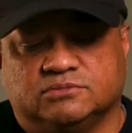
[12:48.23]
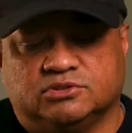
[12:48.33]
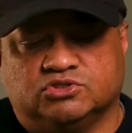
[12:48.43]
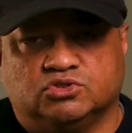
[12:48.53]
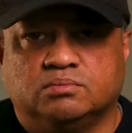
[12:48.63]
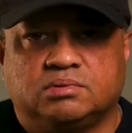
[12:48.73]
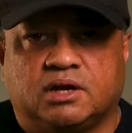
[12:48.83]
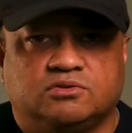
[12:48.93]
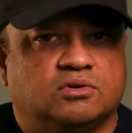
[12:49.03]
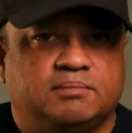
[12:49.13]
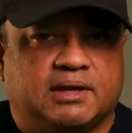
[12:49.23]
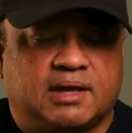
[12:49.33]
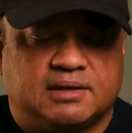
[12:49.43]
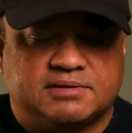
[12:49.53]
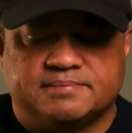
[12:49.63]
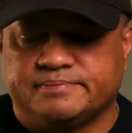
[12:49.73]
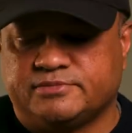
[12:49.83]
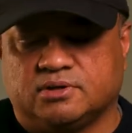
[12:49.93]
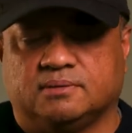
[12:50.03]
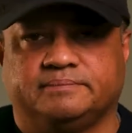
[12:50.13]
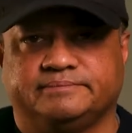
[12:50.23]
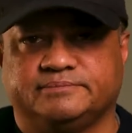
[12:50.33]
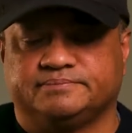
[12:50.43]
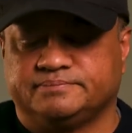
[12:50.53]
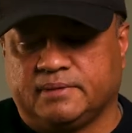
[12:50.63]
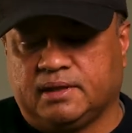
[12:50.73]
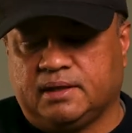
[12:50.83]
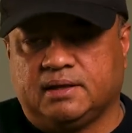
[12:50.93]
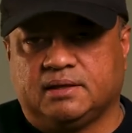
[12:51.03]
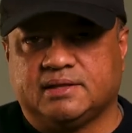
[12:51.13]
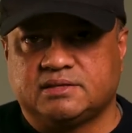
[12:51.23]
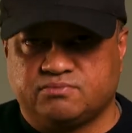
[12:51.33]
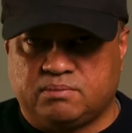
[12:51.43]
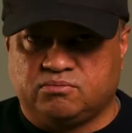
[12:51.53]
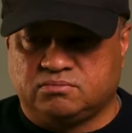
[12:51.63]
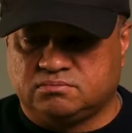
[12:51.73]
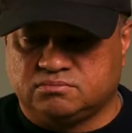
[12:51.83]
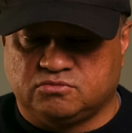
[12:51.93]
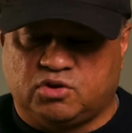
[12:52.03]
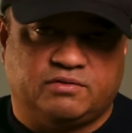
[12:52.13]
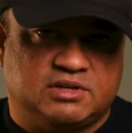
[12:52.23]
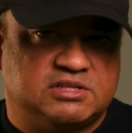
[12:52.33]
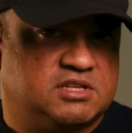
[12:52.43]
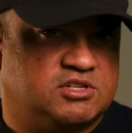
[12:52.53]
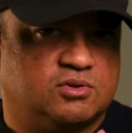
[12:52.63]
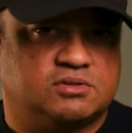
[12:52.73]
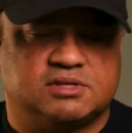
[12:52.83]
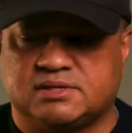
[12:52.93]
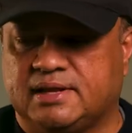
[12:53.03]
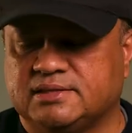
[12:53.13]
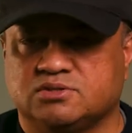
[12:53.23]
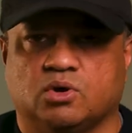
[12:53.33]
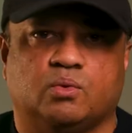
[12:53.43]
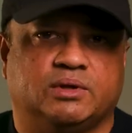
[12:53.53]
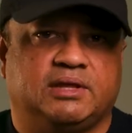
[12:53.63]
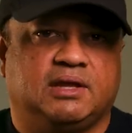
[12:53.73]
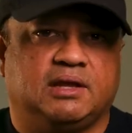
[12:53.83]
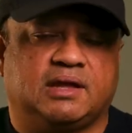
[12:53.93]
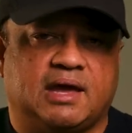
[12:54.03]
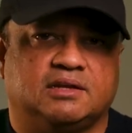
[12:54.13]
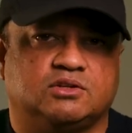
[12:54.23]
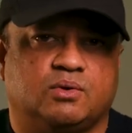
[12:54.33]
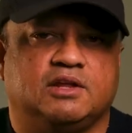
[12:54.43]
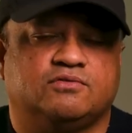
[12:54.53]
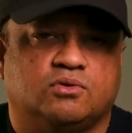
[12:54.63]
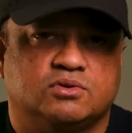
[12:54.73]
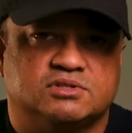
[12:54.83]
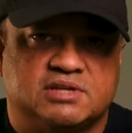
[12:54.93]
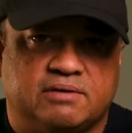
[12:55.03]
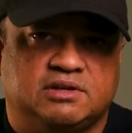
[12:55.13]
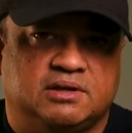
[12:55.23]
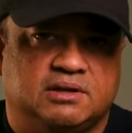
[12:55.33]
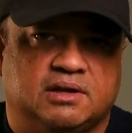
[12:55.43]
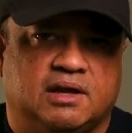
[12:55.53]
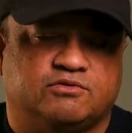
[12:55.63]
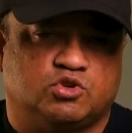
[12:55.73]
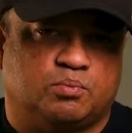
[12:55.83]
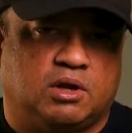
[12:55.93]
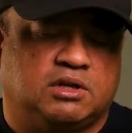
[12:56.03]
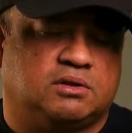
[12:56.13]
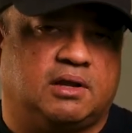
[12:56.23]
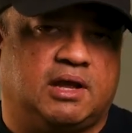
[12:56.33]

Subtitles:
zoom control mechanism. So that's one of the reasons I chose this lens over the Canon 24 to 70 f2.8.